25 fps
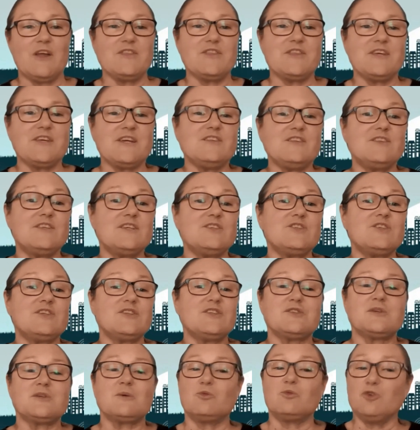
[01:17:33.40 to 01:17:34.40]
So I
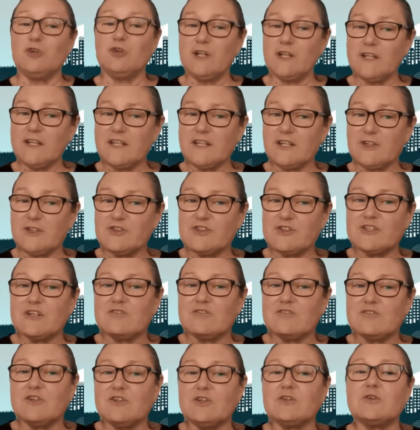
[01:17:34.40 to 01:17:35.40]
think these are some really
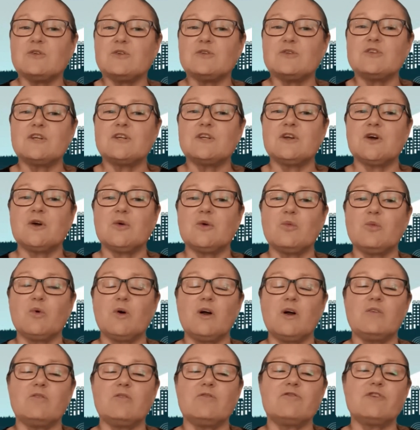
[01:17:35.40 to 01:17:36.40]
interesting views. You
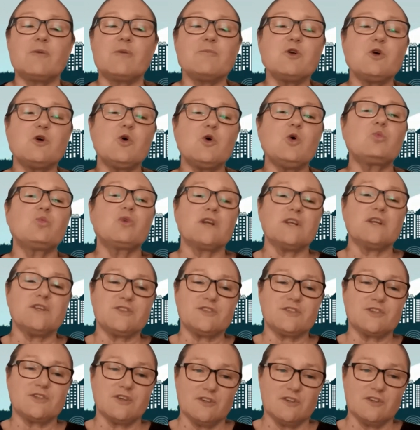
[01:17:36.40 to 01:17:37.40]
know, from your
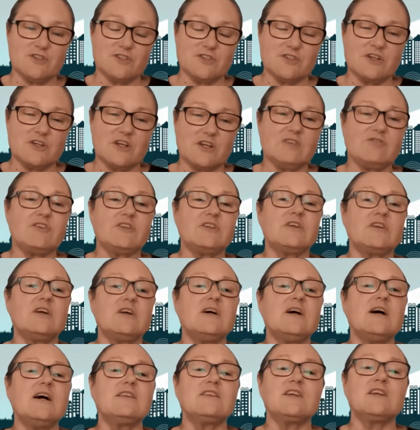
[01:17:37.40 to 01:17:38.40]
research,
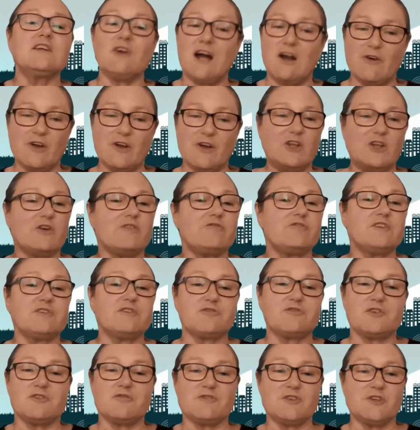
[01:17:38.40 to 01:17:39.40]
given there are a
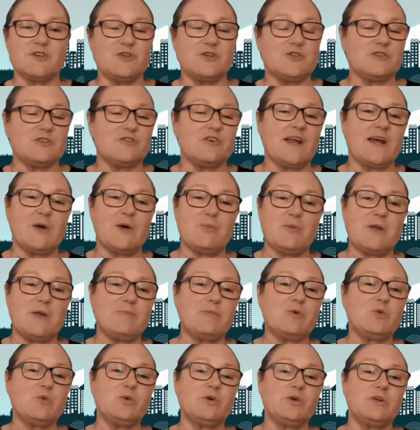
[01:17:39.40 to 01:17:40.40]
lot of different views on
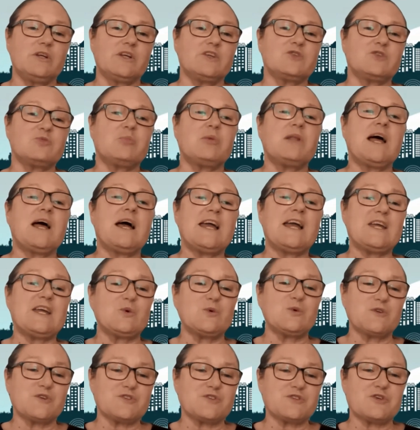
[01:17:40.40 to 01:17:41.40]
how people would
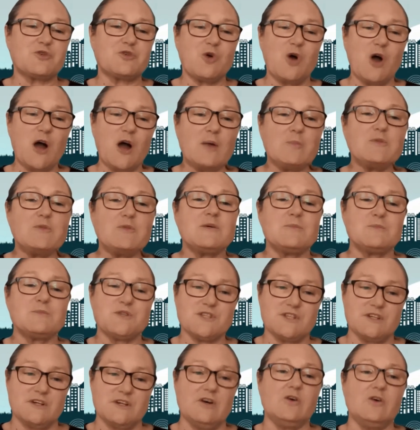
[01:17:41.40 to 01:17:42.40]
explain or
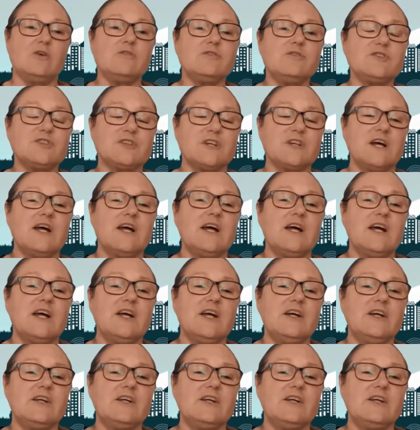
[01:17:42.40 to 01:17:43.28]
describe themselves,